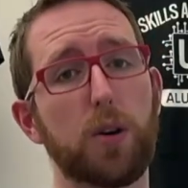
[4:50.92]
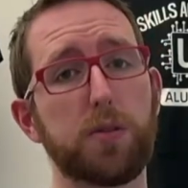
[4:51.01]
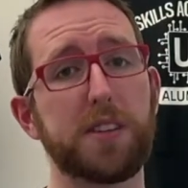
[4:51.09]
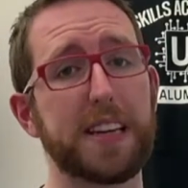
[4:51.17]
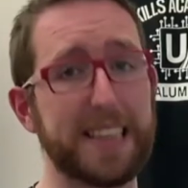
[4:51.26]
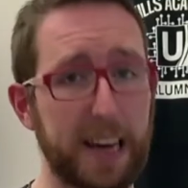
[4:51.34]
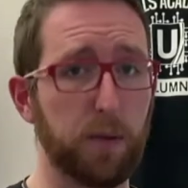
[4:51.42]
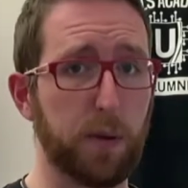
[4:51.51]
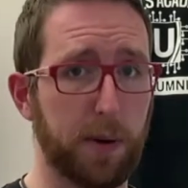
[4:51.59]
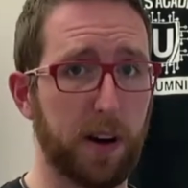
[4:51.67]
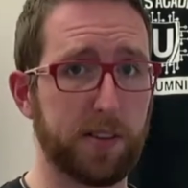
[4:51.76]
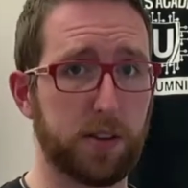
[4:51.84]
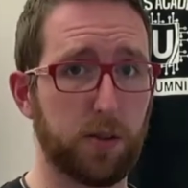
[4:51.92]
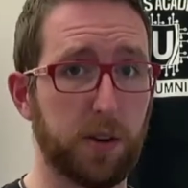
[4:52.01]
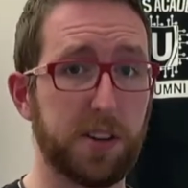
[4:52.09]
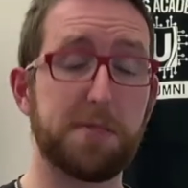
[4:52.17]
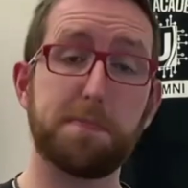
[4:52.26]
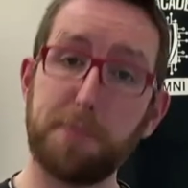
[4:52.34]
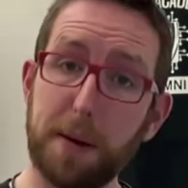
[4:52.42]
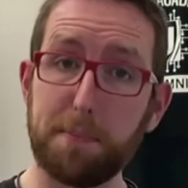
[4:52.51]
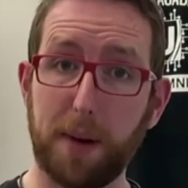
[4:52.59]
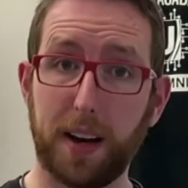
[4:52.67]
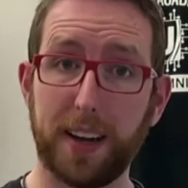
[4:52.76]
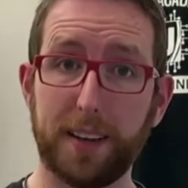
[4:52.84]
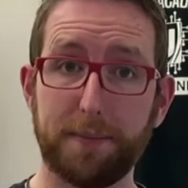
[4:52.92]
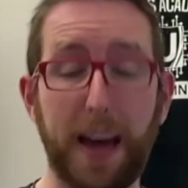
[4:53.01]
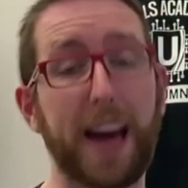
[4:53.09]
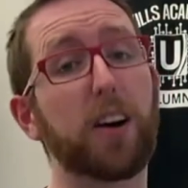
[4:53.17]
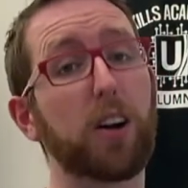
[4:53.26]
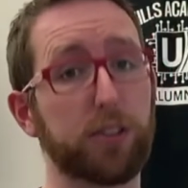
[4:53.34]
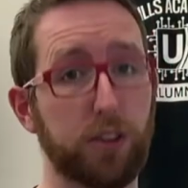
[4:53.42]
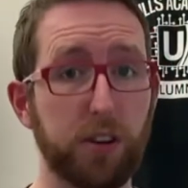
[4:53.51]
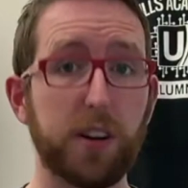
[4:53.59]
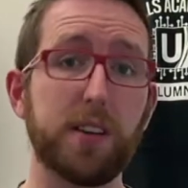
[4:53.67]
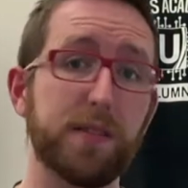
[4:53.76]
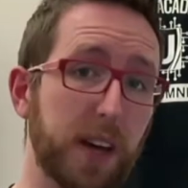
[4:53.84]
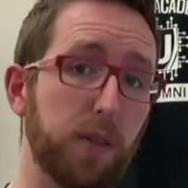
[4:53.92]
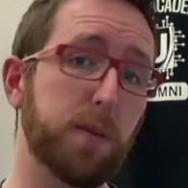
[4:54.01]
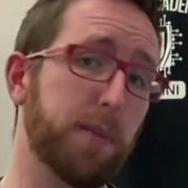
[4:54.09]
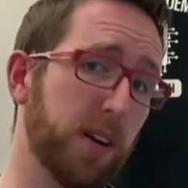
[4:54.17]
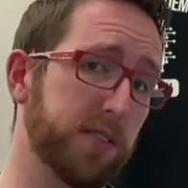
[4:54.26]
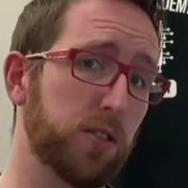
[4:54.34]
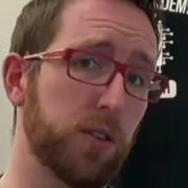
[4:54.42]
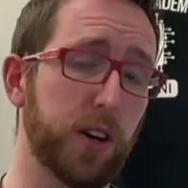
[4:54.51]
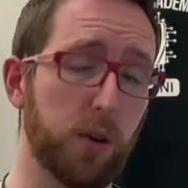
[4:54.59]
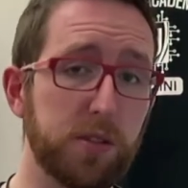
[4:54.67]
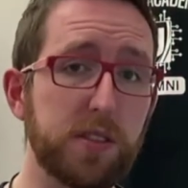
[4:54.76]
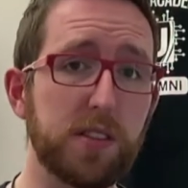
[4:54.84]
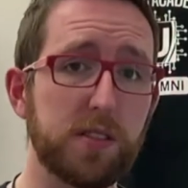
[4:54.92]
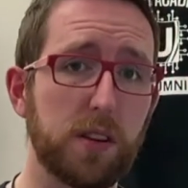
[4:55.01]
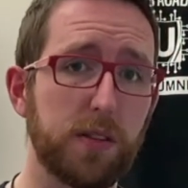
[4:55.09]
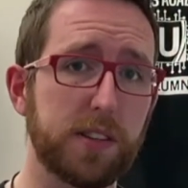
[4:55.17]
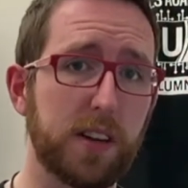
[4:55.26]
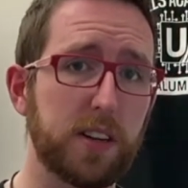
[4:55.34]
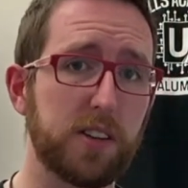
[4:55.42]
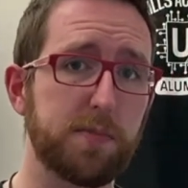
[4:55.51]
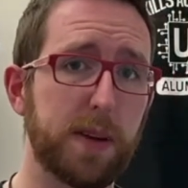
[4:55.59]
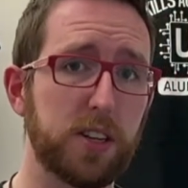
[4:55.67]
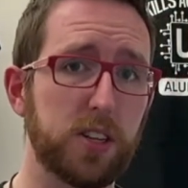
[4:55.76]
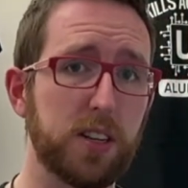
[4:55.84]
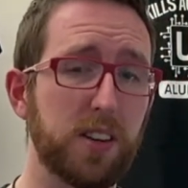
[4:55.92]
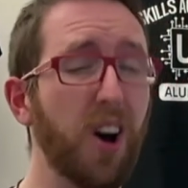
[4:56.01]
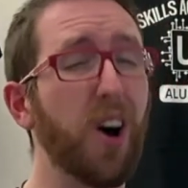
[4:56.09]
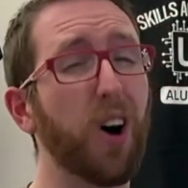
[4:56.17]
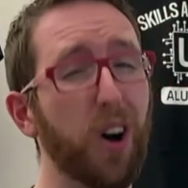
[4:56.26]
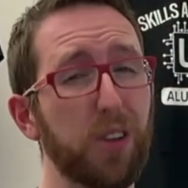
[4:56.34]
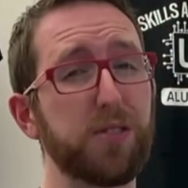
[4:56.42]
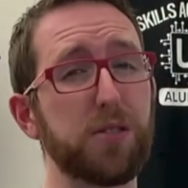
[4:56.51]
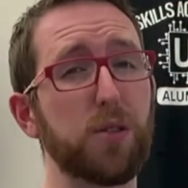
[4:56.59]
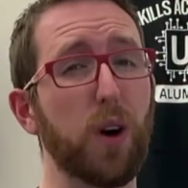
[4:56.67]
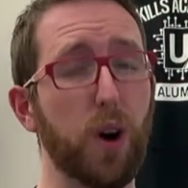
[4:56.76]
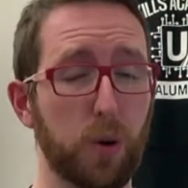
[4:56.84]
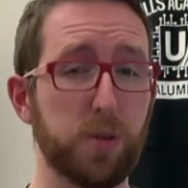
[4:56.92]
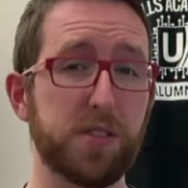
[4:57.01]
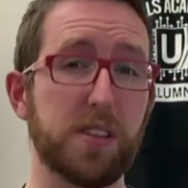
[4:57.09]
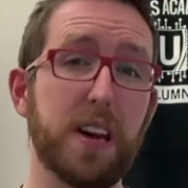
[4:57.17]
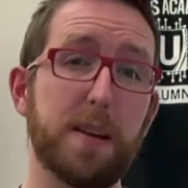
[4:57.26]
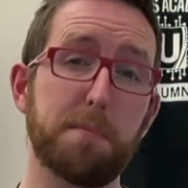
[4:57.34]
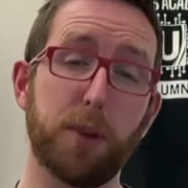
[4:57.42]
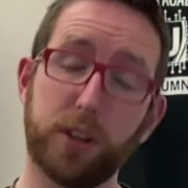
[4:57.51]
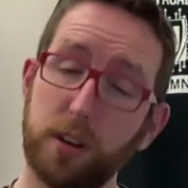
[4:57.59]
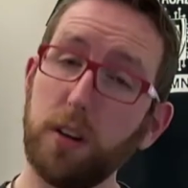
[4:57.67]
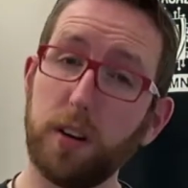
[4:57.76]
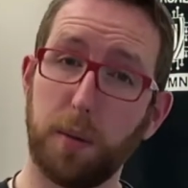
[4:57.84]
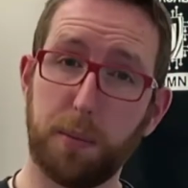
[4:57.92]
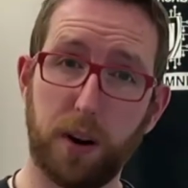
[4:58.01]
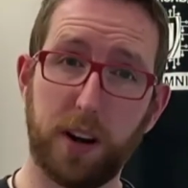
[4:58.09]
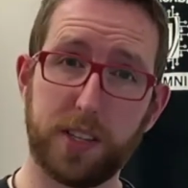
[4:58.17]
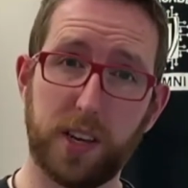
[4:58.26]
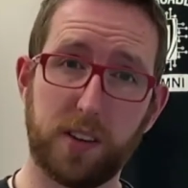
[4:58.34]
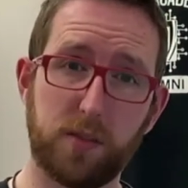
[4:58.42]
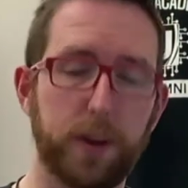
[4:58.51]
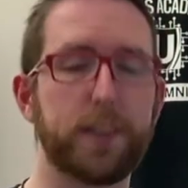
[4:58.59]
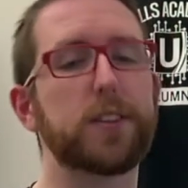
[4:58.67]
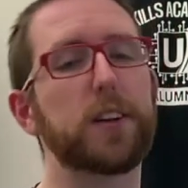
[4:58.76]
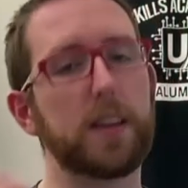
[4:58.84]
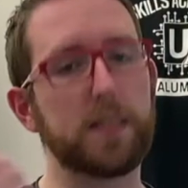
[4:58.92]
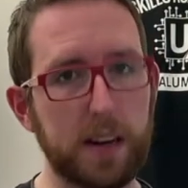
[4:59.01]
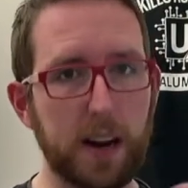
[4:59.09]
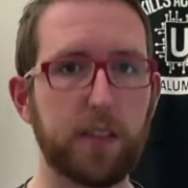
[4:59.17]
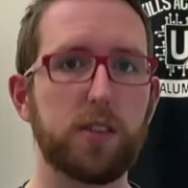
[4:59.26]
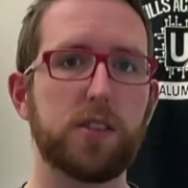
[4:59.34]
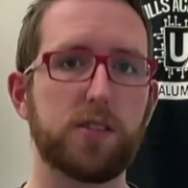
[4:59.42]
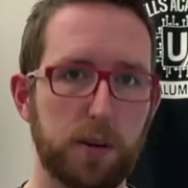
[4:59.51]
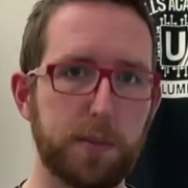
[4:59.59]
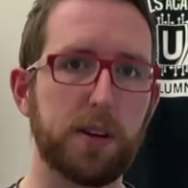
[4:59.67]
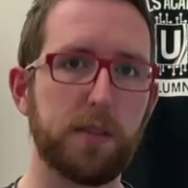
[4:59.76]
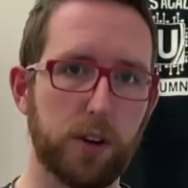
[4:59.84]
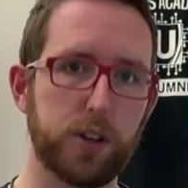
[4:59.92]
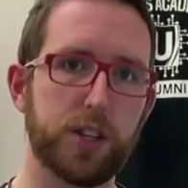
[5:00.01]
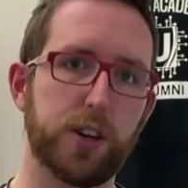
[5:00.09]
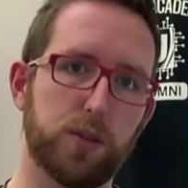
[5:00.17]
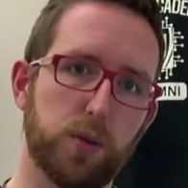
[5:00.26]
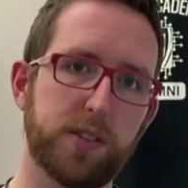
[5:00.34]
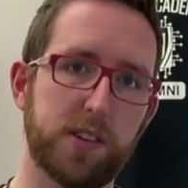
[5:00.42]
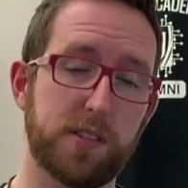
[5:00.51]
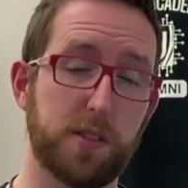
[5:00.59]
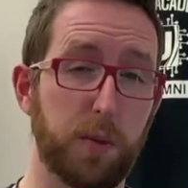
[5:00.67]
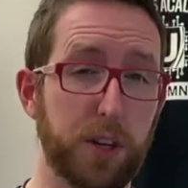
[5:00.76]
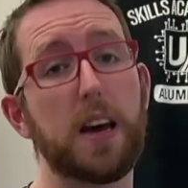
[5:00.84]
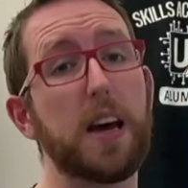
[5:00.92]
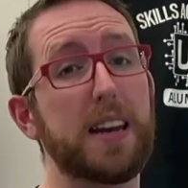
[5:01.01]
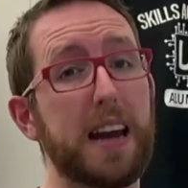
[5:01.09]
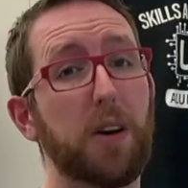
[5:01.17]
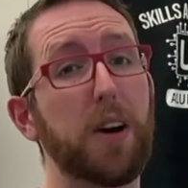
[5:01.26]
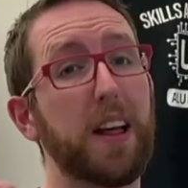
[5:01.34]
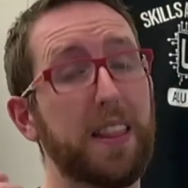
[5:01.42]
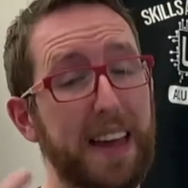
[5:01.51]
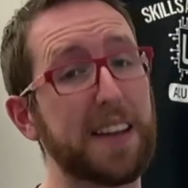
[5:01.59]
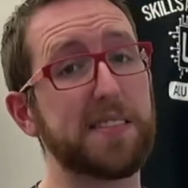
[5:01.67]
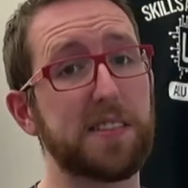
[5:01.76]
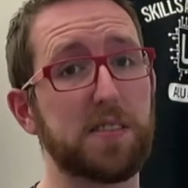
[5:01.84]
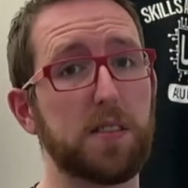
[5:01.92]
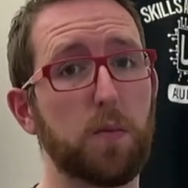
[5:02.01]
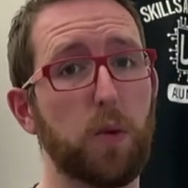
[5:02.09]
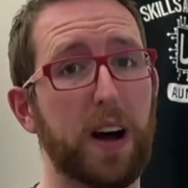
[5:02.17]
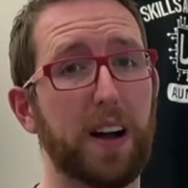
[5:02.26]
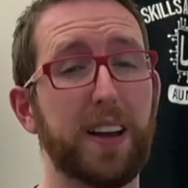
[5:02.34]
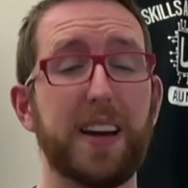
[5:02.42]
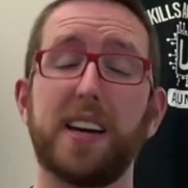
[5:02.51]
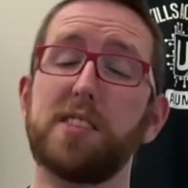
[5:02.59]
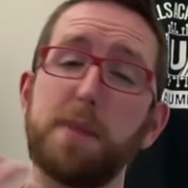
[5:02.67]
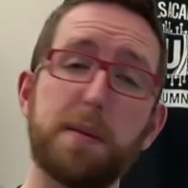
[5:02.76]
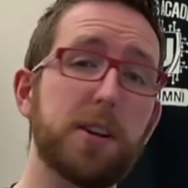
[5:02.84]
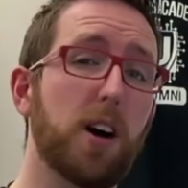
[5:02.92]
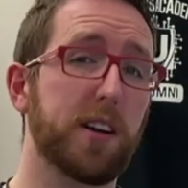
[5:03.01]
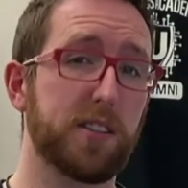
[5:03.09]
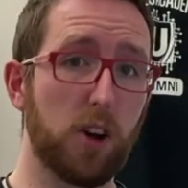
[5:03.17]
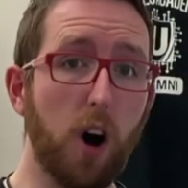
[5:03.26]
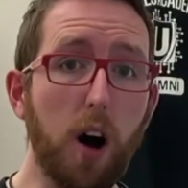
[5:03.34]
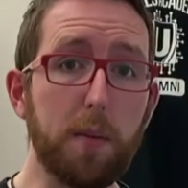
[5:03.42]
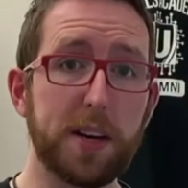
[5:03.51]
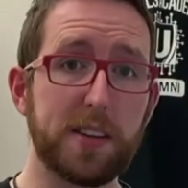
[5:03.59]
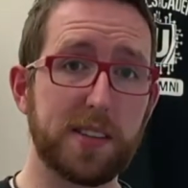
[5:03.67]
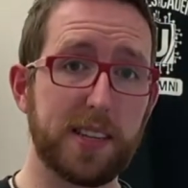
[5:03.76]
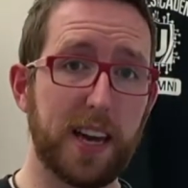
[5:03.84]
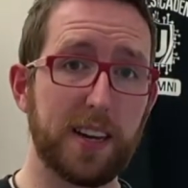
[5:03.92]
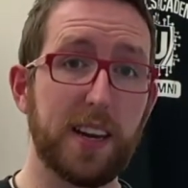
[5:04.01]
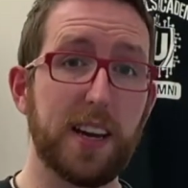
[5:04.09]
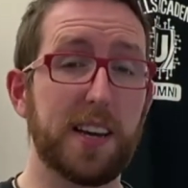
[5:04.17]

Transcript: to hosting Git repositories, Bitbucket, that alternative Git repository hosting service I just mentioned, also hosts Mercurial projects, which is another distributed version control system. Now, that system, while it's maybe not as common as Git,